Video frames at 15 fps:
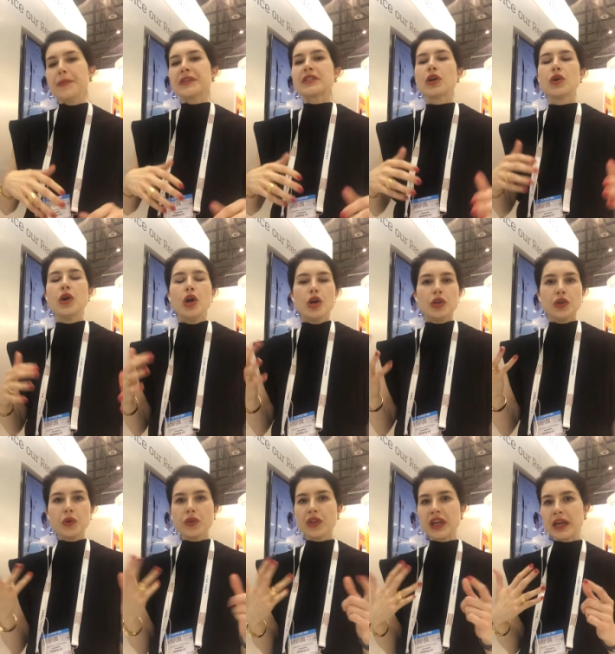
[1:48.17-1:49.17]
So
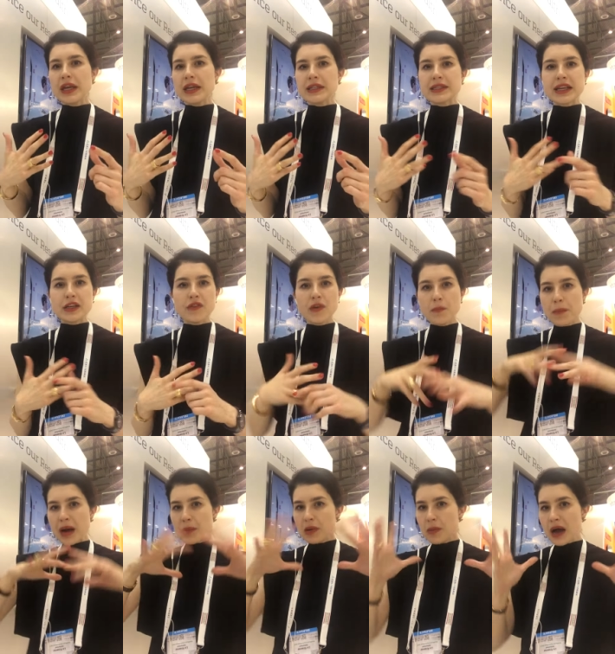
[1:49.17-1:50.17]
using, instead of a
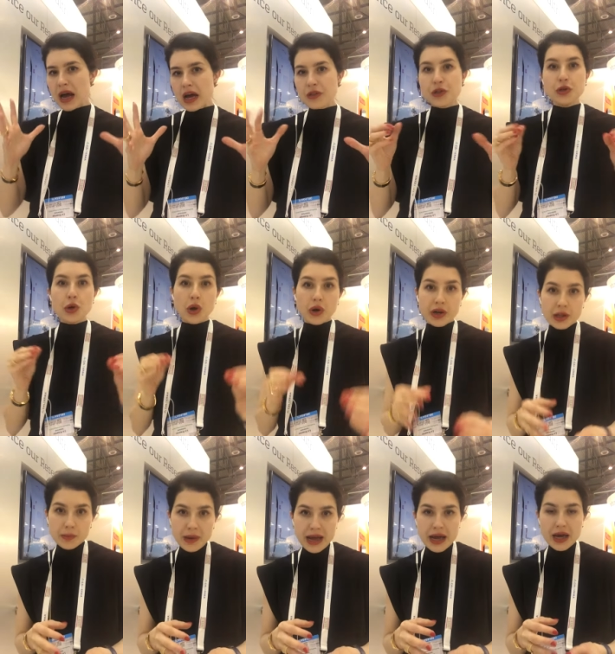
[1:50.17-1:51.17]
bubble bath, an oil
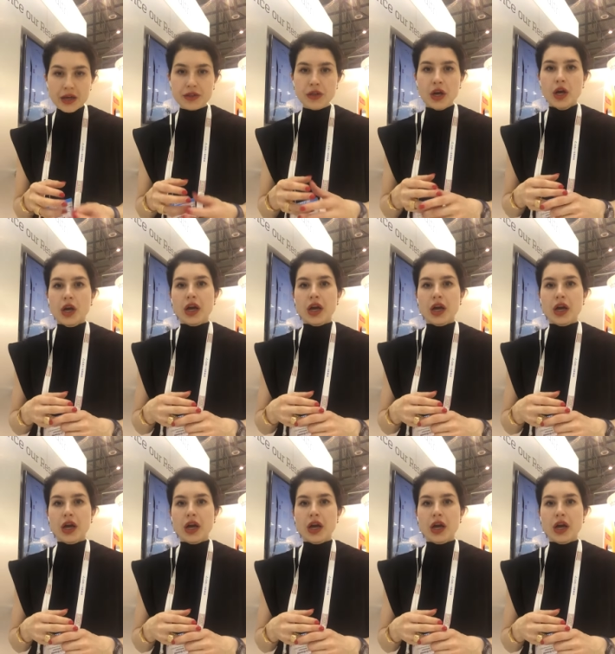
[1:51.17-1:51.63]
bath,